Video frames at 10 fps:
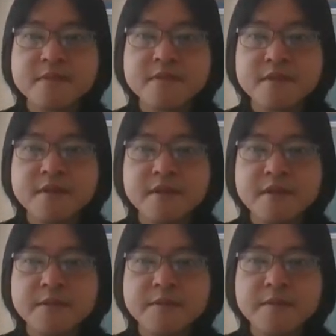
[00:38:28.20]
Okay.
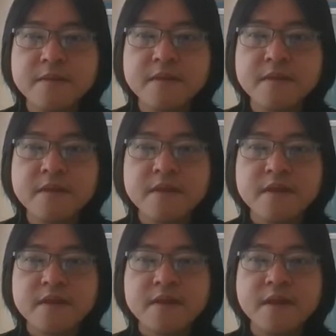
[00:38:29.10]

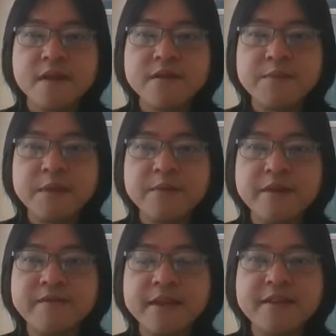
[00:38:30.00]
How did people
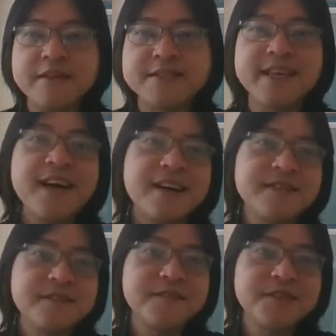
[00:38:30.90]
invented this? Yeah,
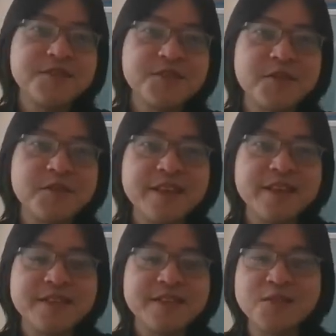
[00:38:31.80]
right.
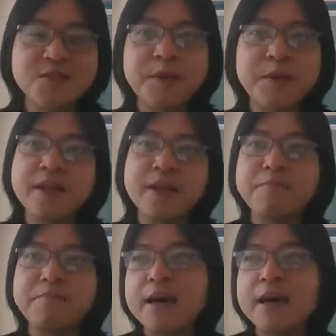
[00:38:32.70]
Schrodinger. Those people are
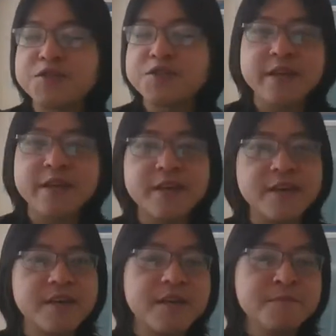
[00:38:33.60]
Planck,
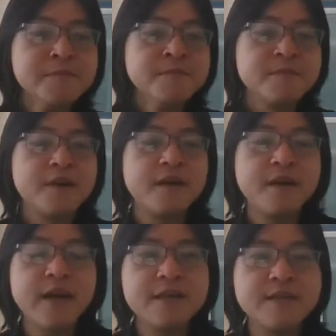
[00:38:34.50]
Schrodinger,
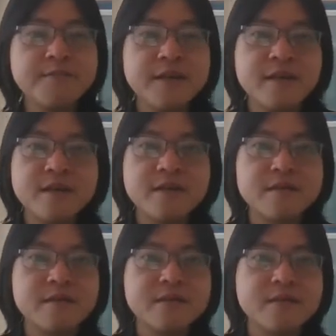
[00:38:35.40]
Heisenberg,
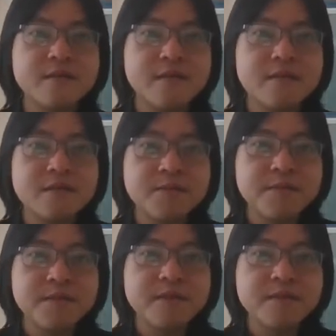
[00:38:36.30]
all those people.